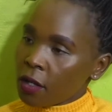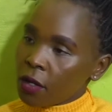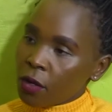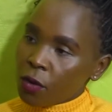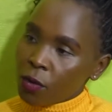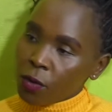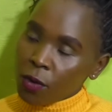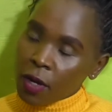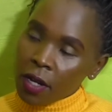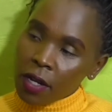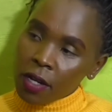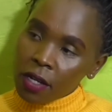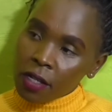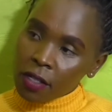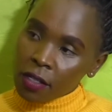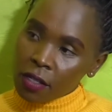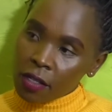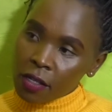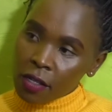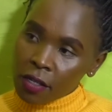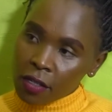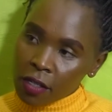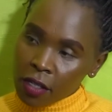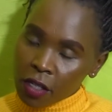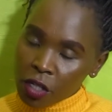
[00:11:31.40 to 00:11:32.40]
we address
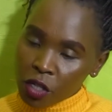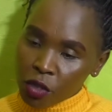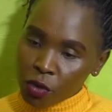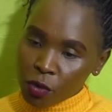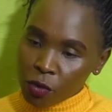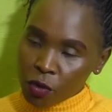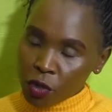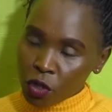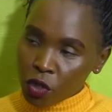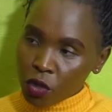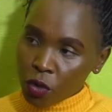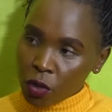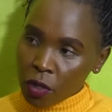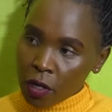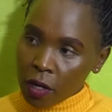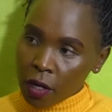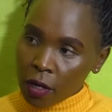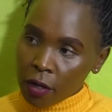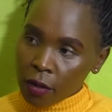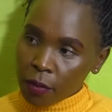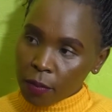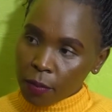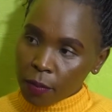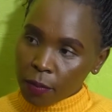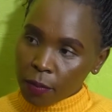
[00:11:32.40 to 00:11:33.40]
these issues jointly.